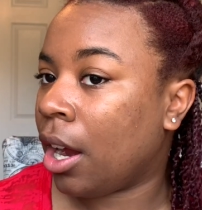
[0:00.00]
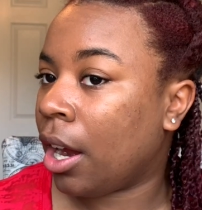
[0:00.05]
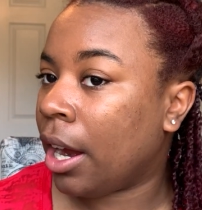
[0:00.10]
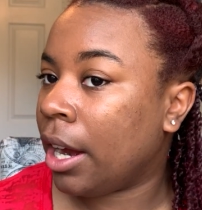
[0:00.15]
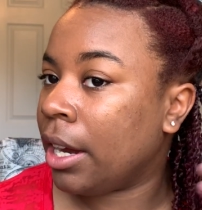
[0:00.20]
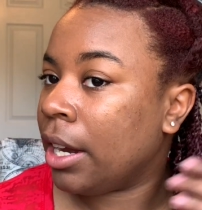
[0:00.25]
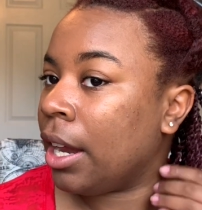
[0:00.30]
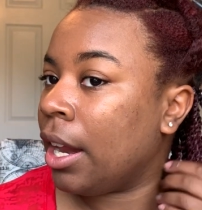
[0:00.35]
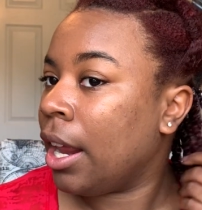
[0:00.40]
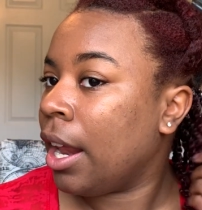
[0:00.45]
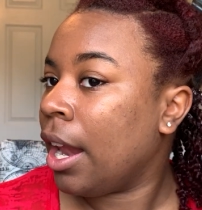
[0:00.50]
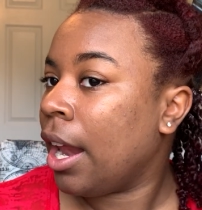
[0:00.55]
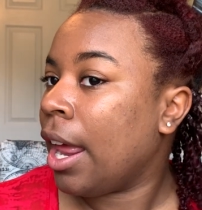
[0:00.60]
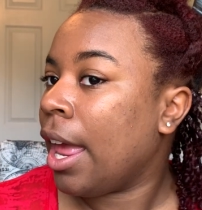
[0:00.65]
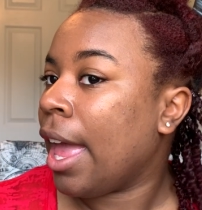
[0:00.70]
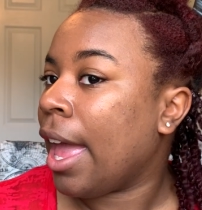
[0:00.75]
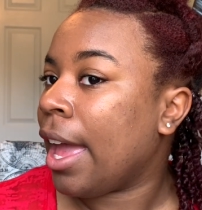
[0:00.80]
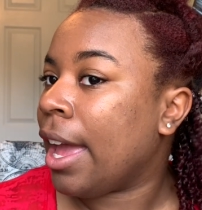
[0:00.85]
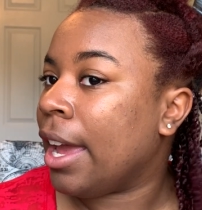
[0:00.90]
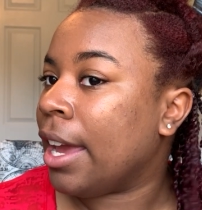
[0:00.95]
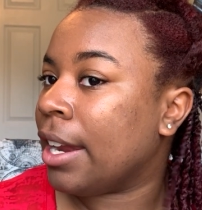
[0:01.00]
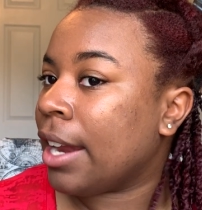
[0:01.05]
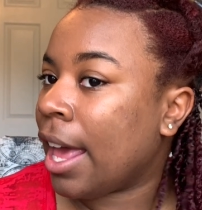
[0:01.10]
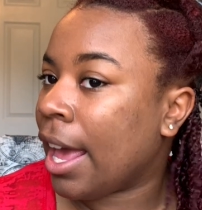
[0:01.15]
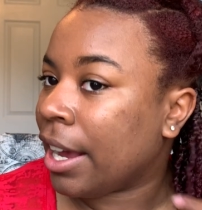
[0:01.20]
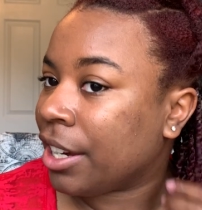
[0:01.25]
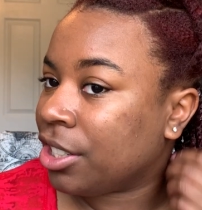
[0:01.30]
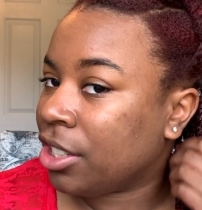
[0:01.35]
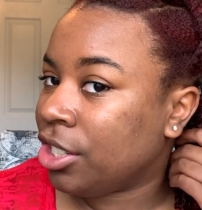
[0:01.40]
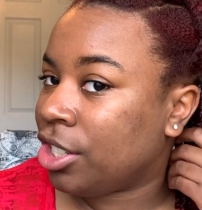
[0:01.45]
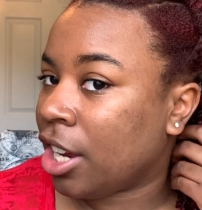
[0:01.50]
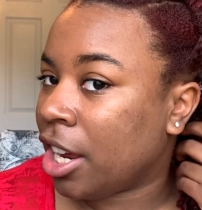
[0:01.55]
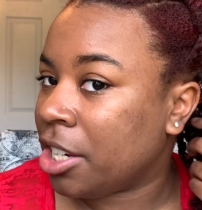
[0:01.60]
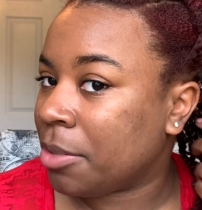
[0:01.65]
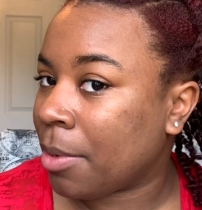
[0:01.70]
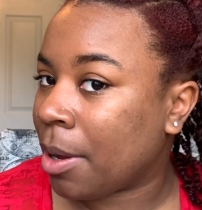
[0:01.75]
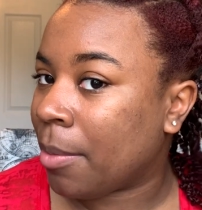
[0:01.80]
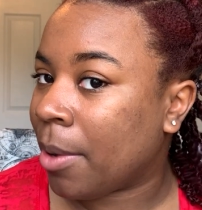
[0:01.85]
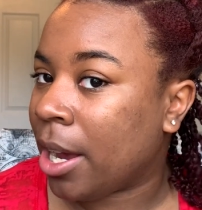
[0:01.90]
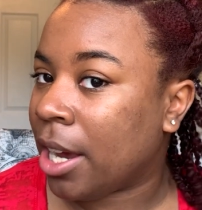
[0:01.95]
All right, and I actually
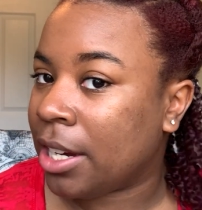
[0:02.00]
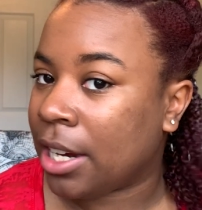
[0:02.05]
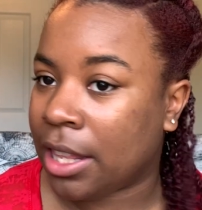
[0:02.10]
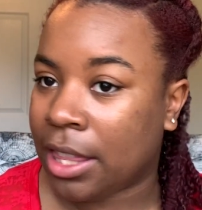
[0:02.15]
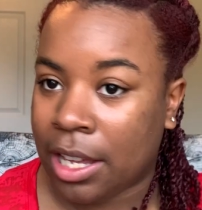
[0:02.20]
changed my mind.